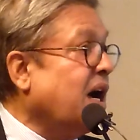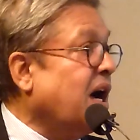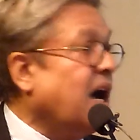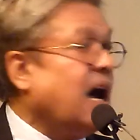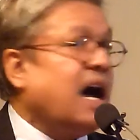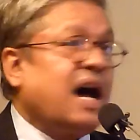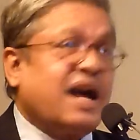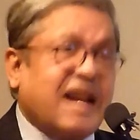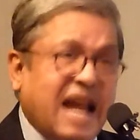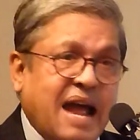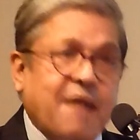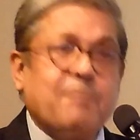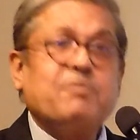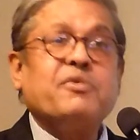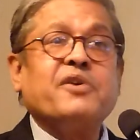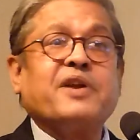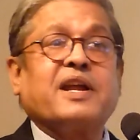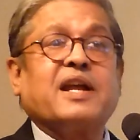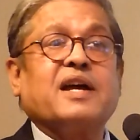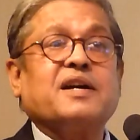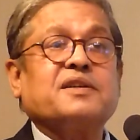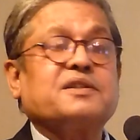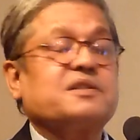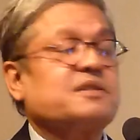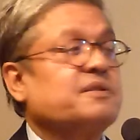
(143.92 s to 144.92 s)
are
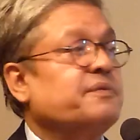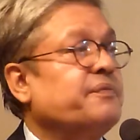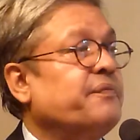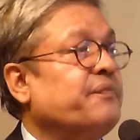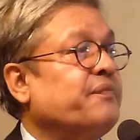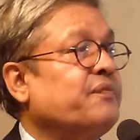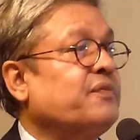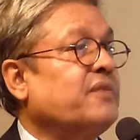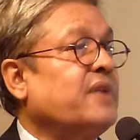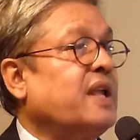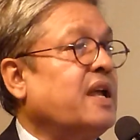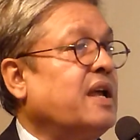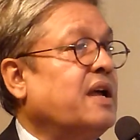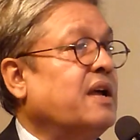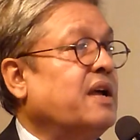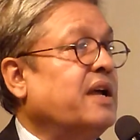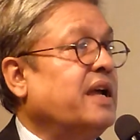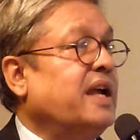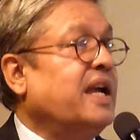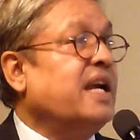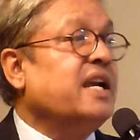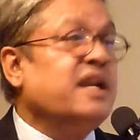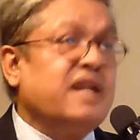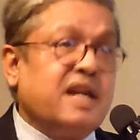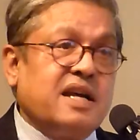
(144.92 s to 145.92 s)
hampering us.
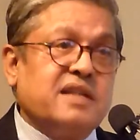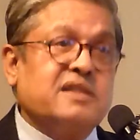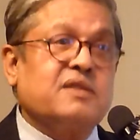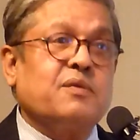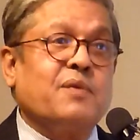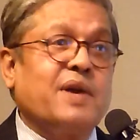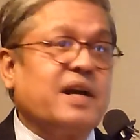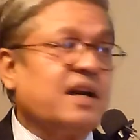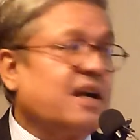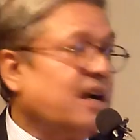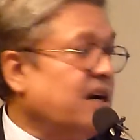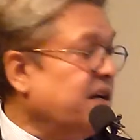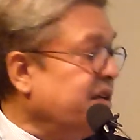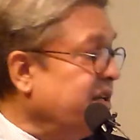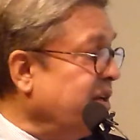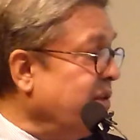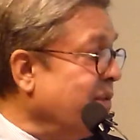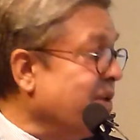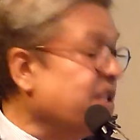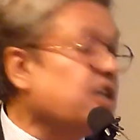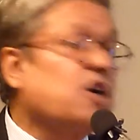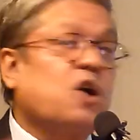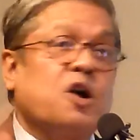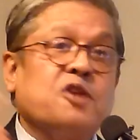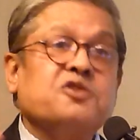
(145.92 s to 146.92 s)
India is the one country
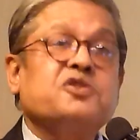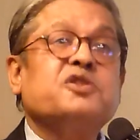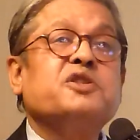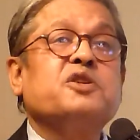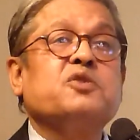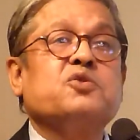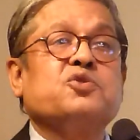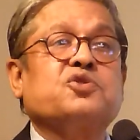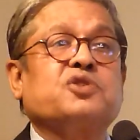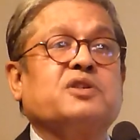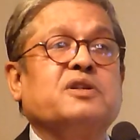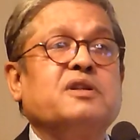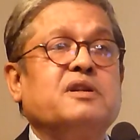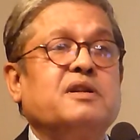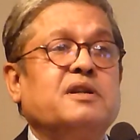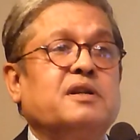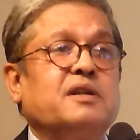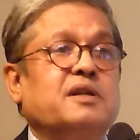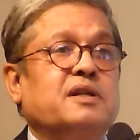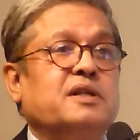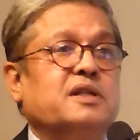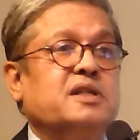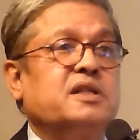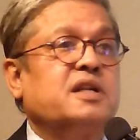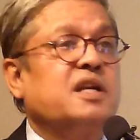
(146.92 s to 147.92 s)
where the constitution
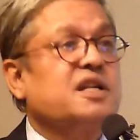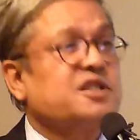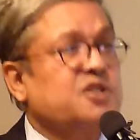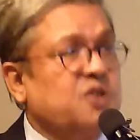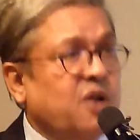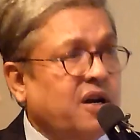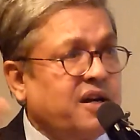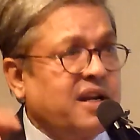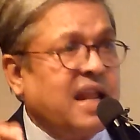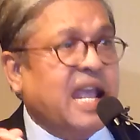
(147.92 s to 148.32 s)
does not